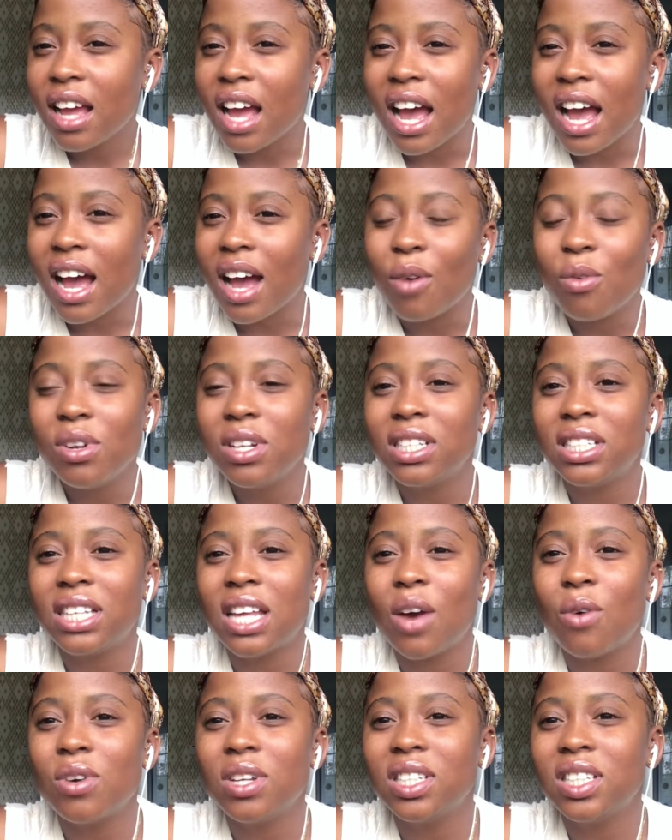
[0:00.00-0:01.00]
I wouldn't say I
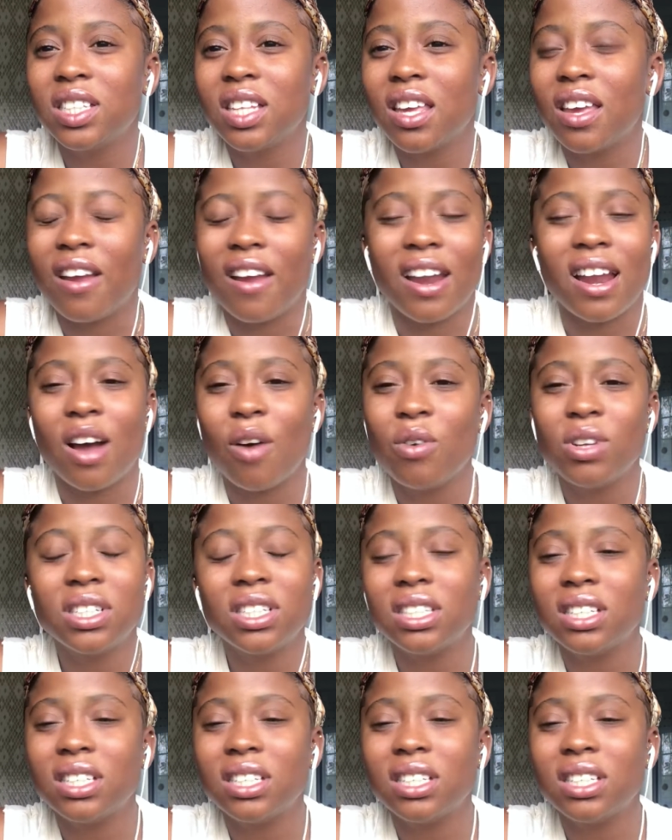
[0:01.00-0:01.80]
was scared. I wasn't